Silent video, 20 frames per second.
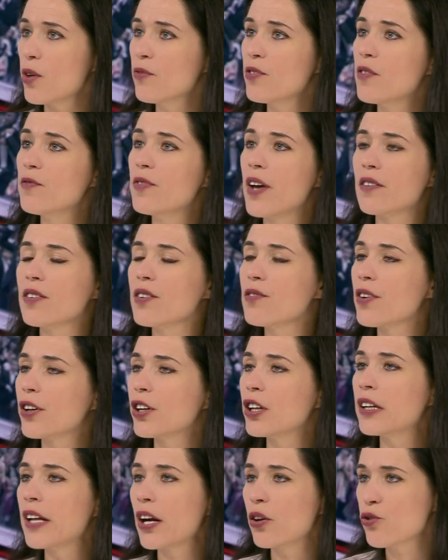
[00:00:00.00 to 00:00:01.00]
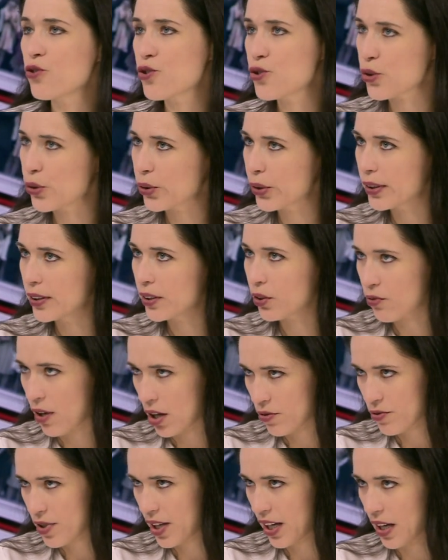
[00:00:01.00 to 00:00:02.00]
of the very, very narrow circle
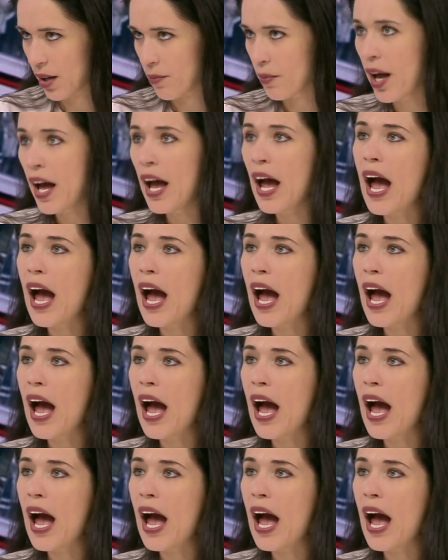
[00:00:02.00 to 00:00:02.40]
around him.